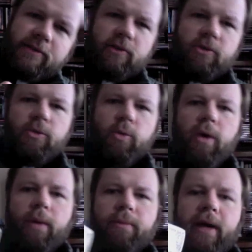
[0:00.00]
too
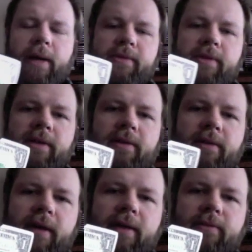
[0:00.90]
well perhaps in the
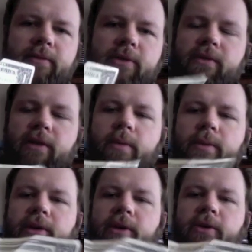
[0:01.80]
lighting from this video,
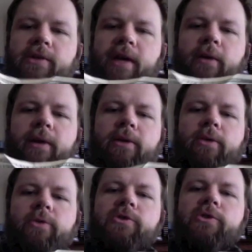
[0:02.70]
but there is now a
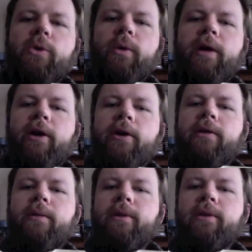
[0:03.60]
little square
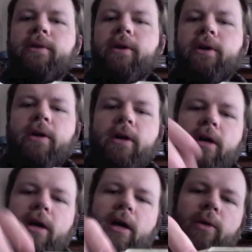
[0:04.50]
in the middle here.
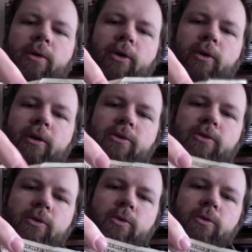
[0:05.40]
And we're going
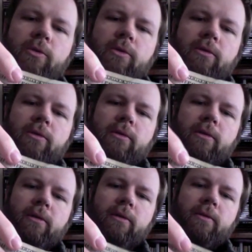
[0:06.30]
to
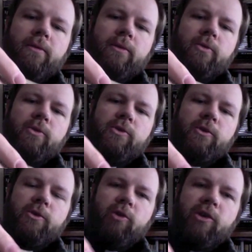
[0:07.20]
use
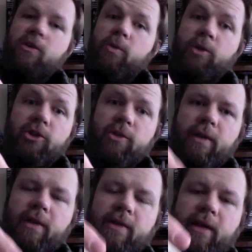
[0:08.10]
those creases we just
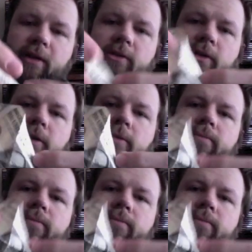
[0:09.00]
made a second ago.